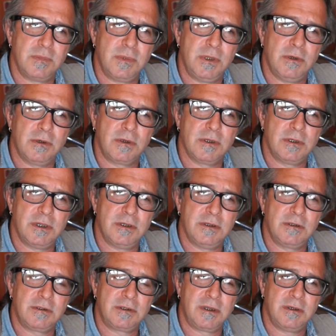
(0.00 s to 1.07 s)
and
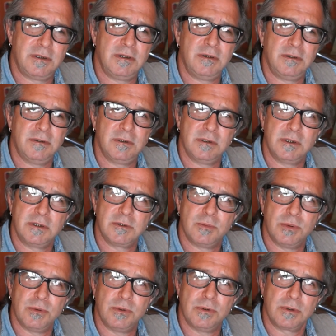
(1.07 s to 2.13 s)
continue to
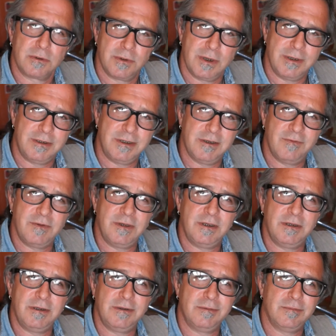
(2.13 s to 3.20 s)
explore
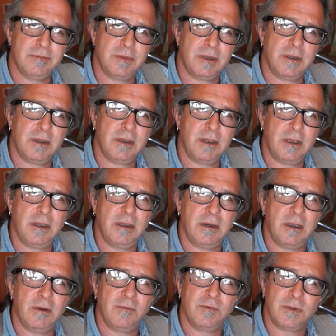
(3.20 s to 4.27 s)
creativity,
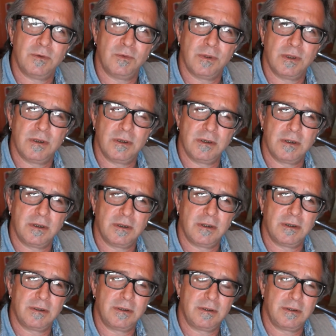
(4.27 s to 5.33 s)
and hopefully with
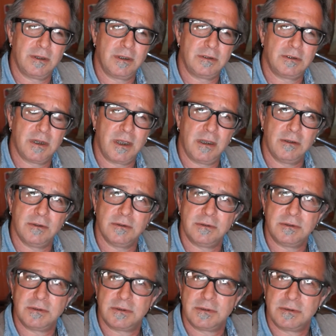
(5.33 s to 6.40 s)
a
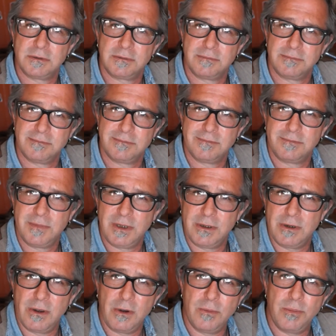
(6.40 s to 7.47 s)
child's
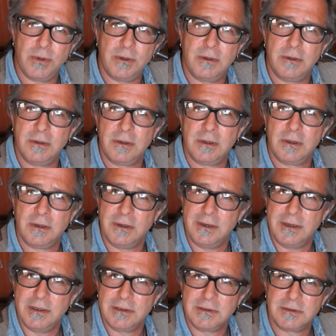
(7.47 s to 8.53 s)

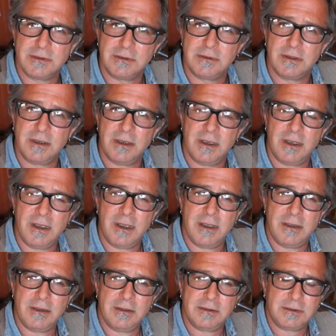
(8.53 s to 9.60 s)
openness.
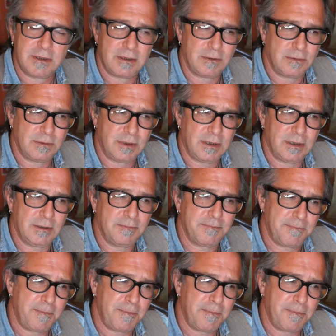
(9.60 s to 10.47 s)
So a